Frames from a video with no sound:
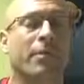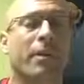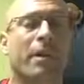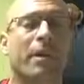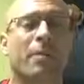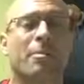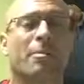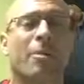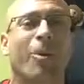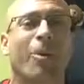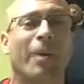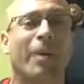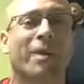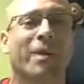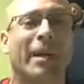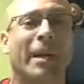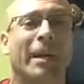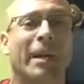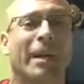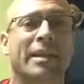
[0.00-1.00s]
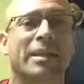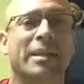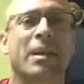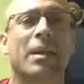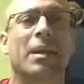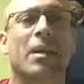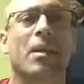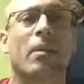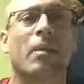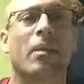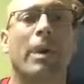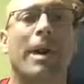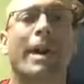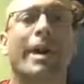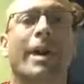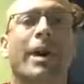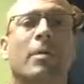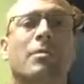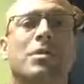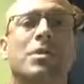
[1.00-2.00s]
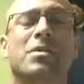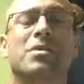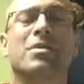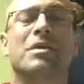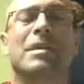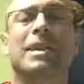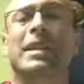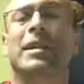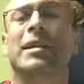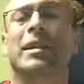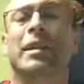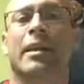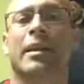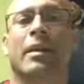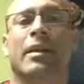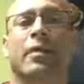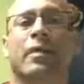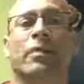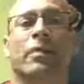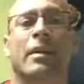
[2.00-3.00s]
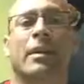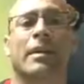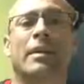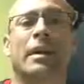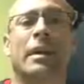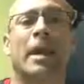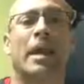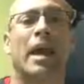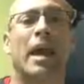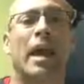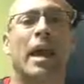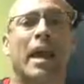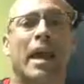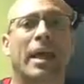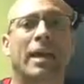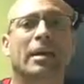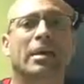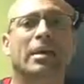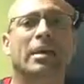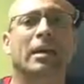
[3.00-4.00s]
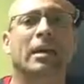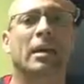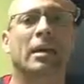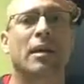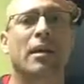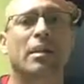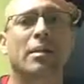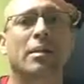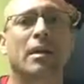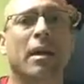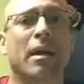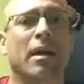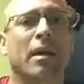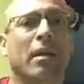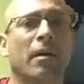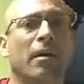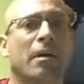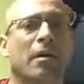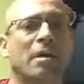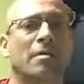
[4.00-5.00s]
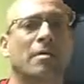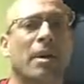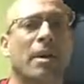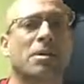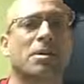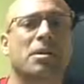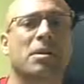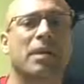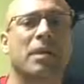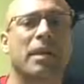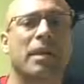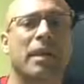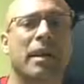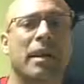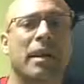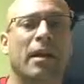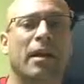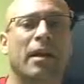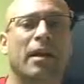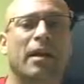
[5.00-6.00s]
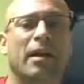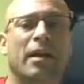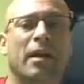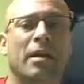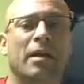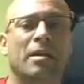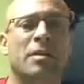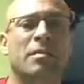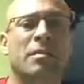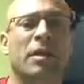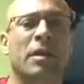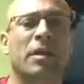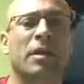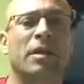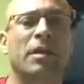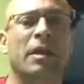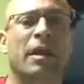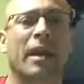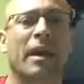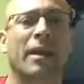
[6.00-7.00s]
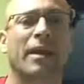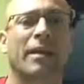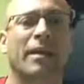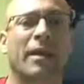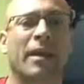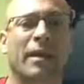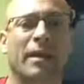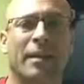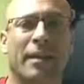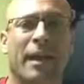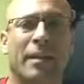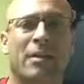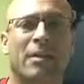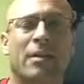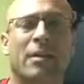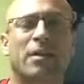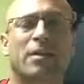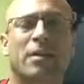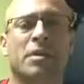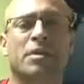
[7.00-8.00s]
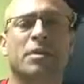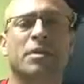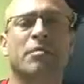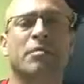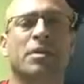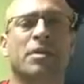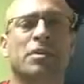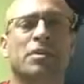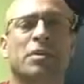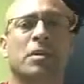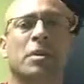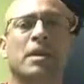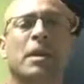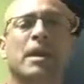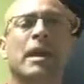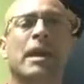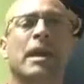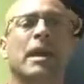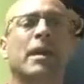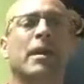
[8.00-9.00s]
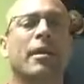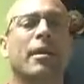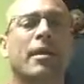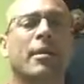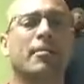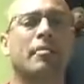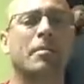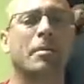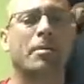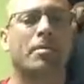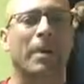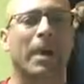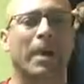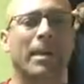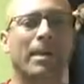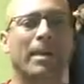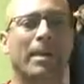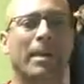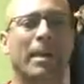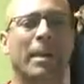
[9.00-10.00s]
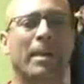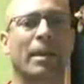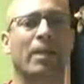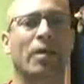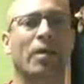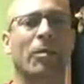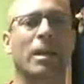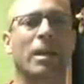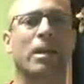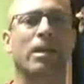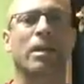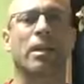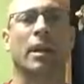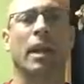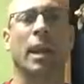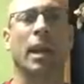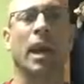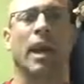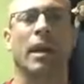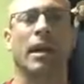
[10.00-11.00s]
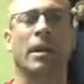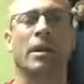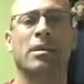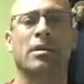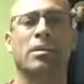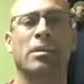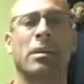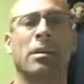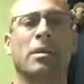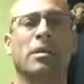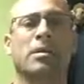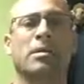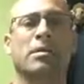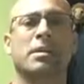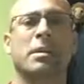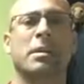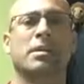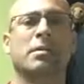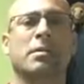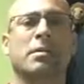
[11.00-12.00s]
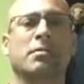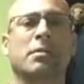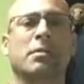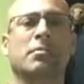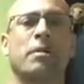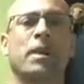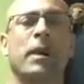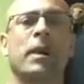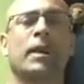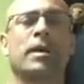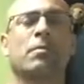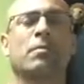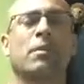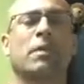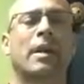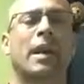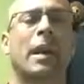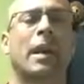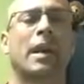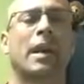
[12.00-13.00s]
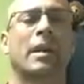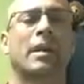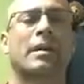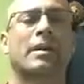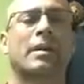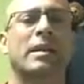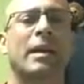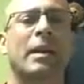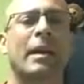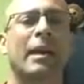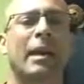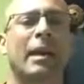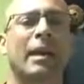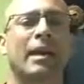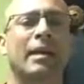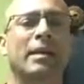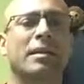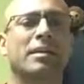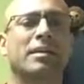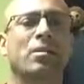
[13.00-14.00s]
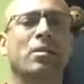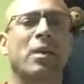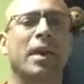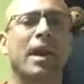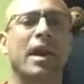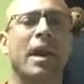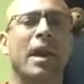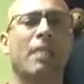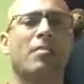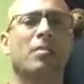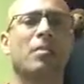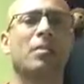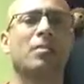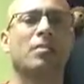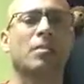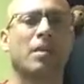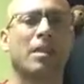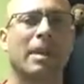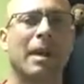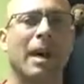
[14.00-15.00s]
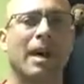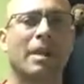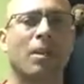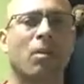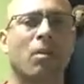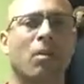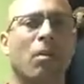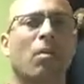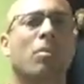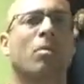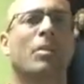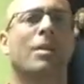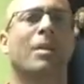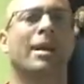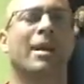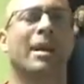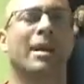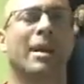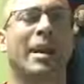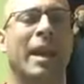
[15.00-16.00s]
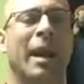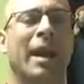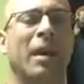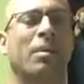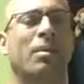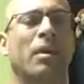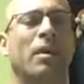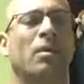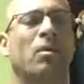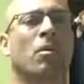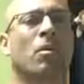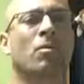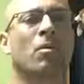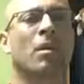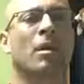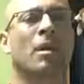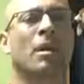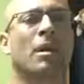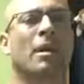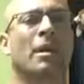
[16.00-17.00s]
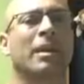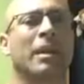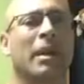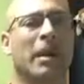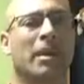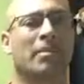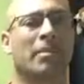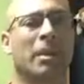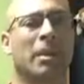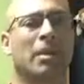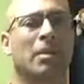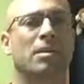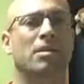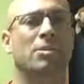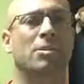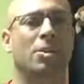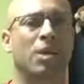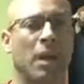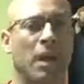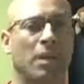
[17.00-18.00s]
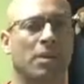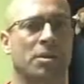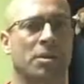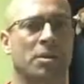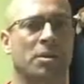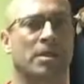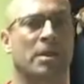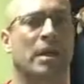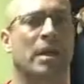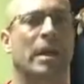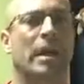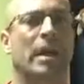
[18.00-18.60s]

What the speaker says: very important things when it comes to dealing with headaches. So especially there, you know, as we look at that nerve distribution, the biggest thing that we look at and starting to see in terms of playing in with headaches is what happens when that normal anatomy, normal alignment changes.